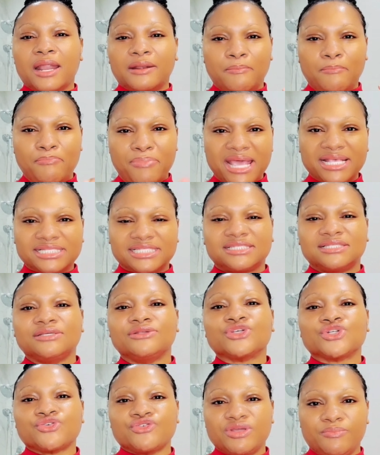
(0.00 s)
the
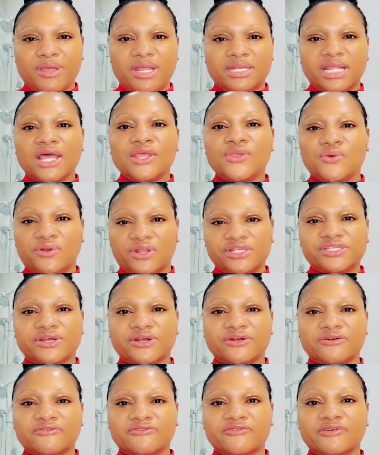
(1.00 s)
best treatment that you
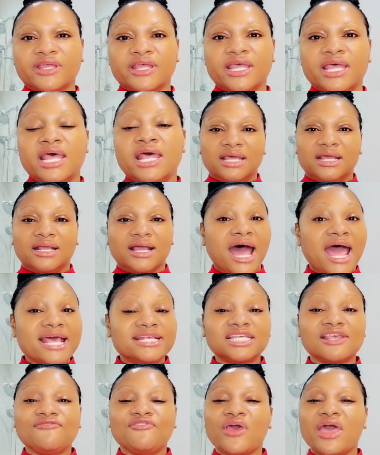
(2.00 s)
deserve
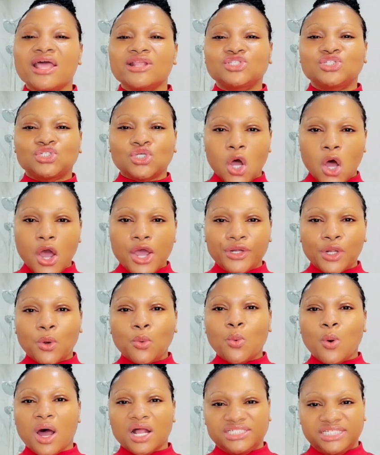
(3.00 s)
guys if you
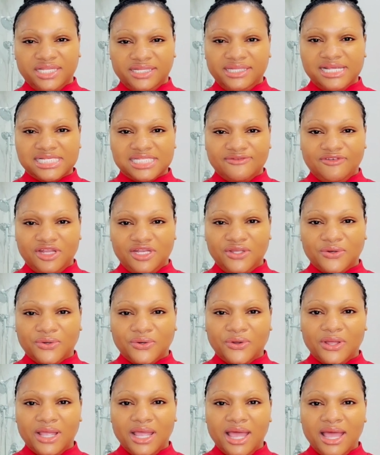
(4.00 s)
enjoyed watching this
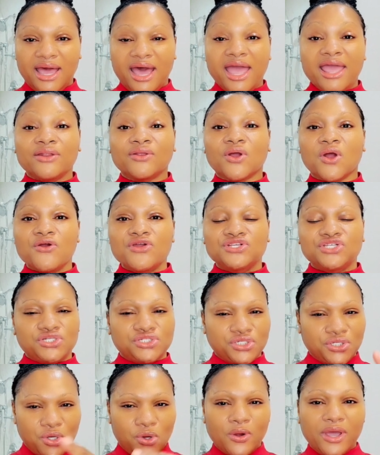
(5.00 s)
video I encourage
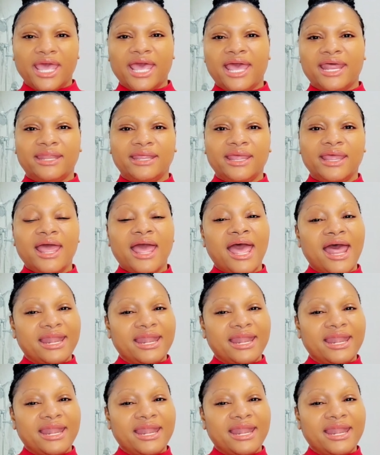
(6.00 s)
you to go ahead